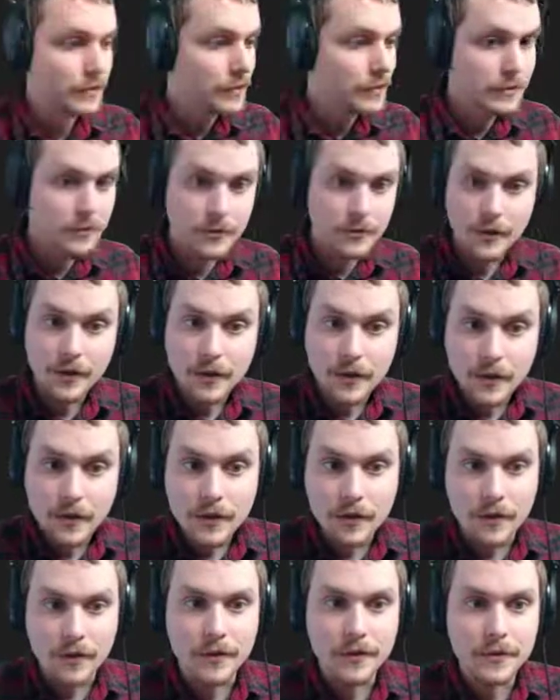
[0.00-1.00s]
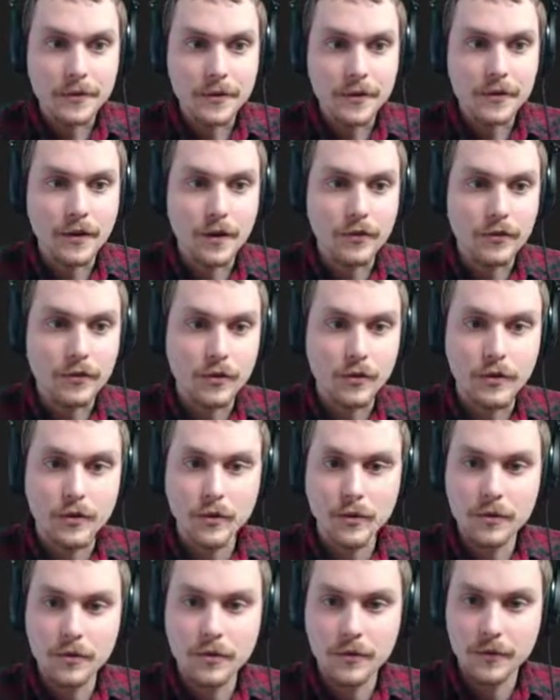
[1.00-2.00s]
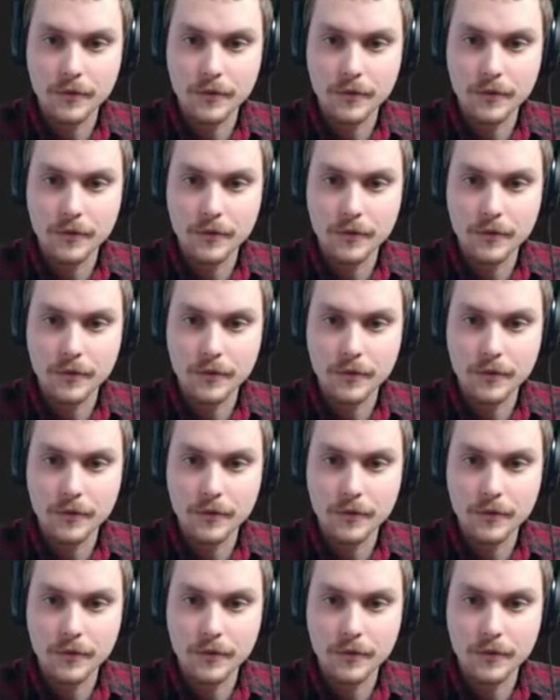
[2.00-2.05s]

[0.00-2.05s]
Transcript: let's do that again here. Okay, so